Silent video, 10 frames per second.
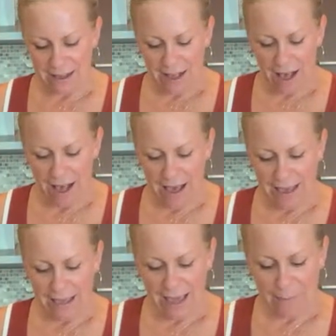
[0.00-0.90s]

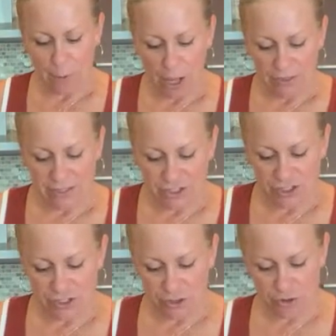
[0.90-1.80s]
I had bought this
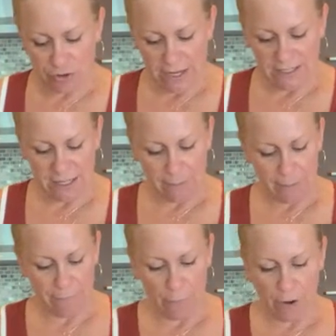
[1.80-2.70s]
ginger dressing
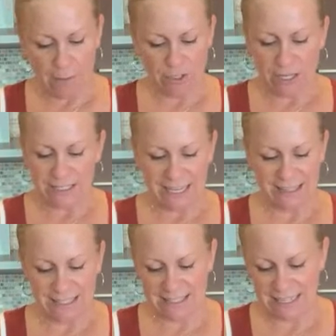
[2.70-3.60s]
before. I'm just going to take
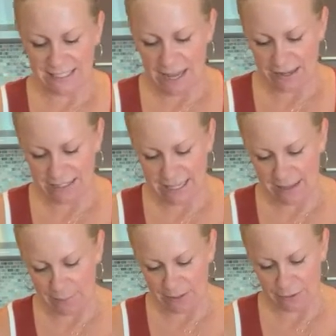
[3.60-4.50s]
these seeds out because they
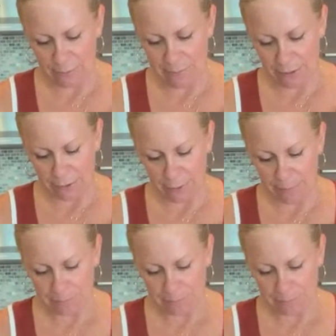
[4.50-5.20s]
can be a little bitter.